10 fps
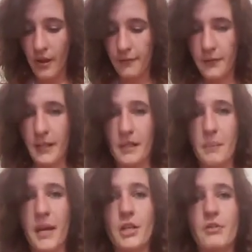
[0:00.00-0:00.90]
I feel like the
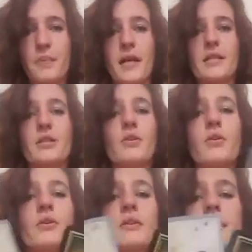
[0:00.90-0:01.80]
Page of
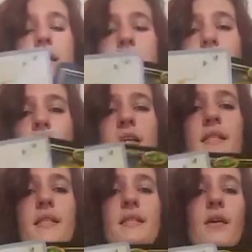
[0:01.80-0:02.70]
Pentacles and the
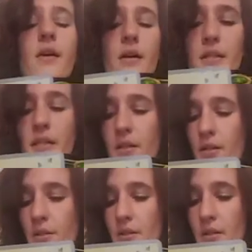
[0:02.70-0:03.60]
Justice card
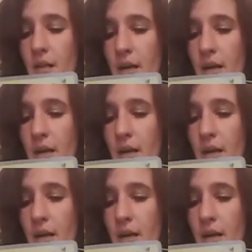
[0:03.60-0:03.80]
here,